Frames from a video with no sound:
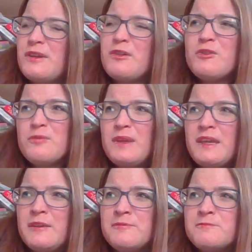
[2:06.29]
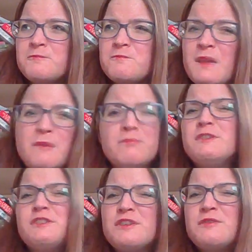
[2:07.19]
I'm gonna be
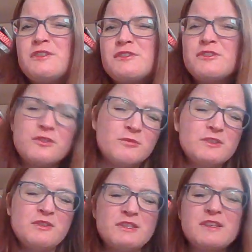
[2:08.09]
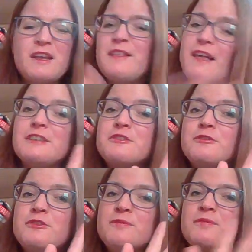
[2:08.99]
mysterious. Not mysterious.
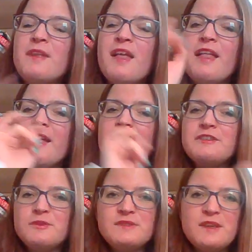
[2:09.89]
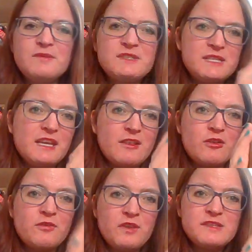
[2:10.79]
Classical. So instead of saying a
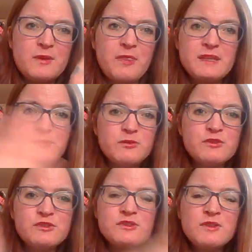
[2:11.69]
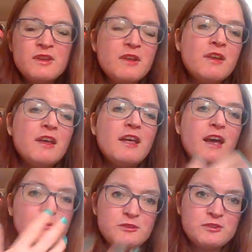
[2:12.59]
lot of things about these books,
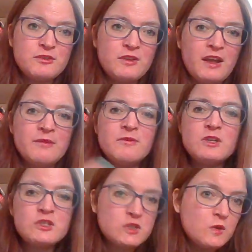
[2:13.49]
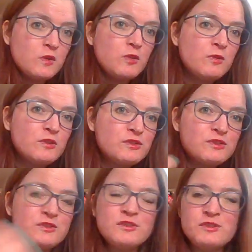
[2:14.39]
I'm just gonna show you the
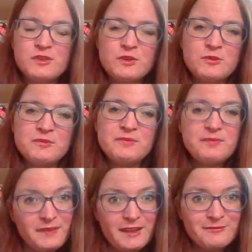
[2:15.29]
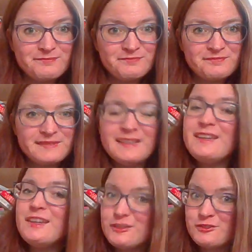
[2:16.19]
books. So, yeah.
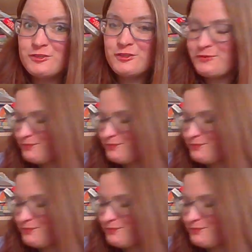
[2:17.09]
Enjoy.